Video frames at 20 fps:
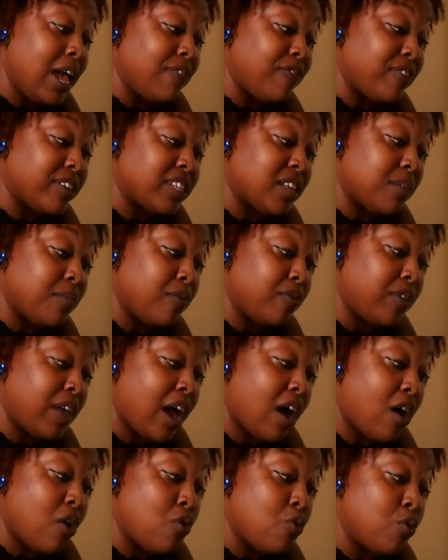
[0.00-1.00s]
For some of
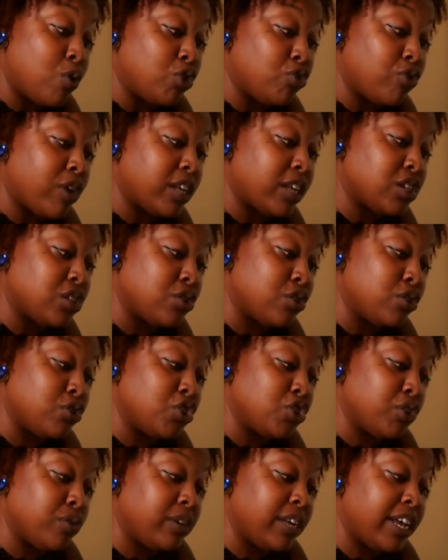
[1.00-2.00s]
y'all who are trying to
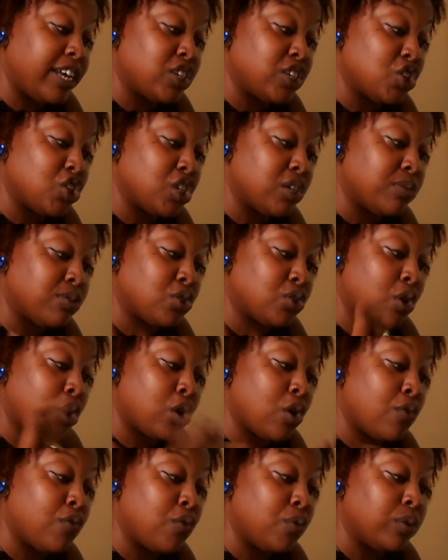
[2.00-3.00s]
nurture your relationship,
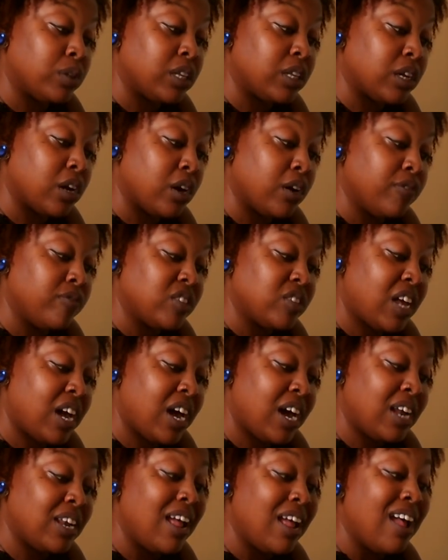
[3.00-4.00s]
start over with an earth
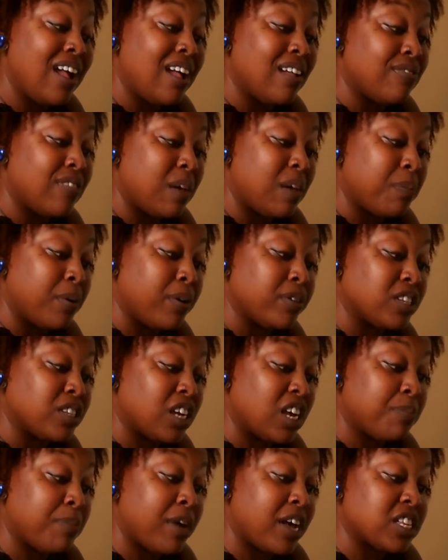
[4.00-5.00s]
sign. That person
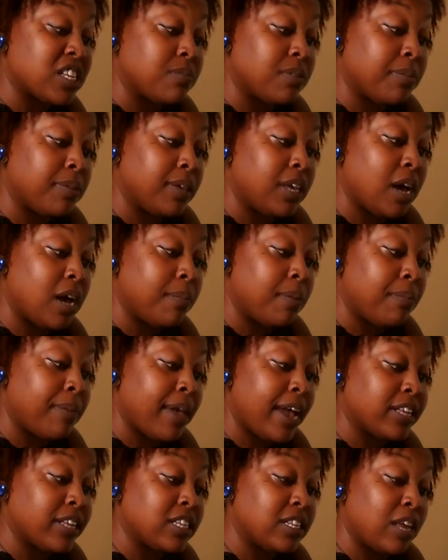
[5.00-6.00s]
could possibly be coming
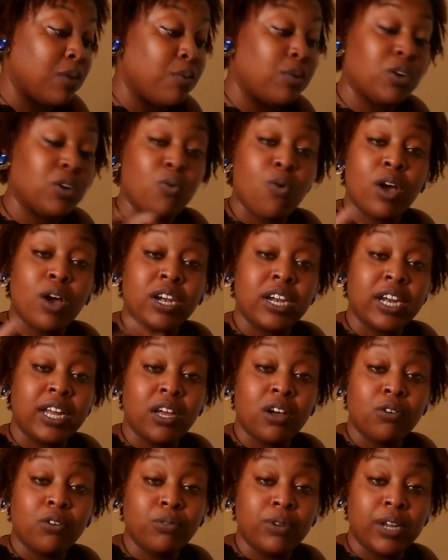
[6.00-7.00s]
back. They want to water
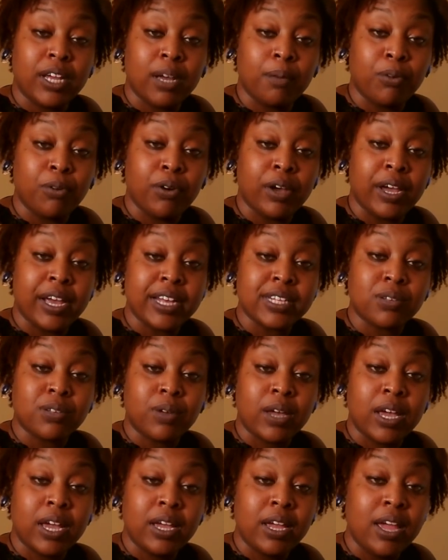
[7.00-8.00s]
their own damn grass,
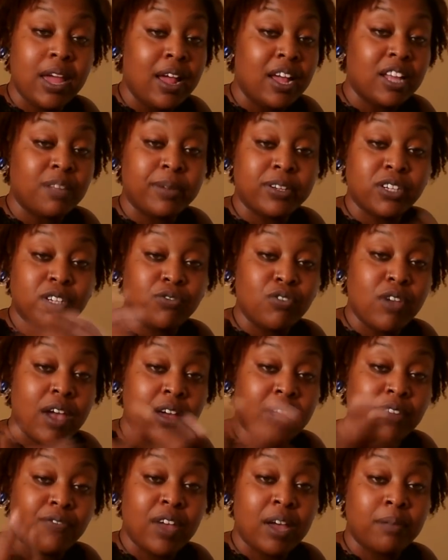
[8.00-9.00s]
okay? Especially if you
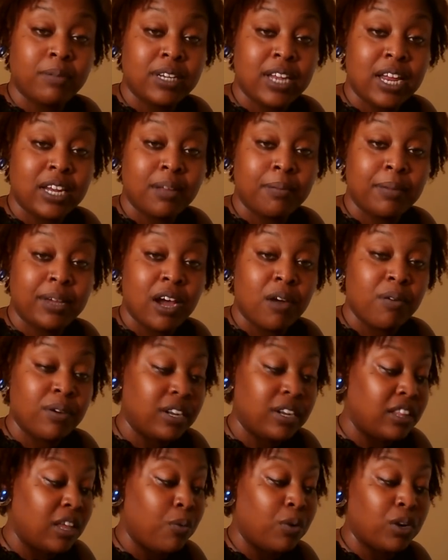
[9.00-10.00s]
had a family dynamic
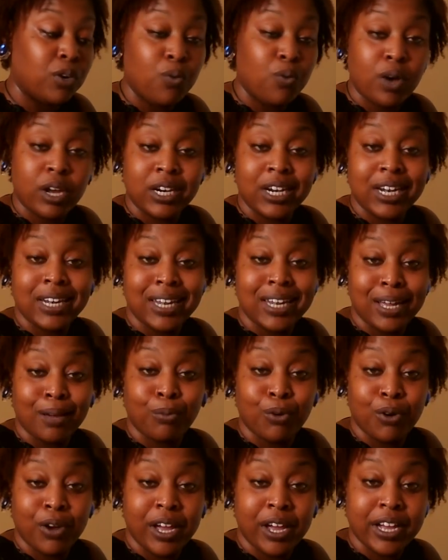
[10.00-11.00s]
already, they want to water their
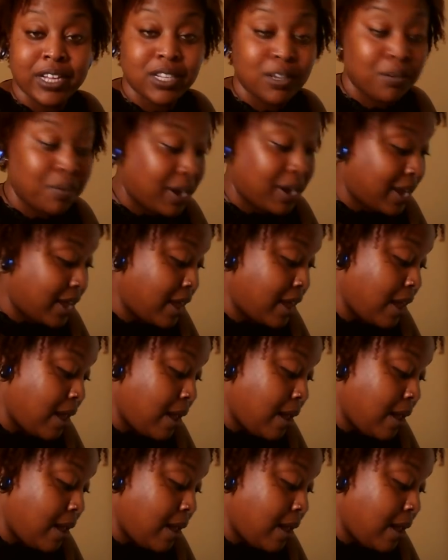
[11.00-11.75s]
damn grass, all right?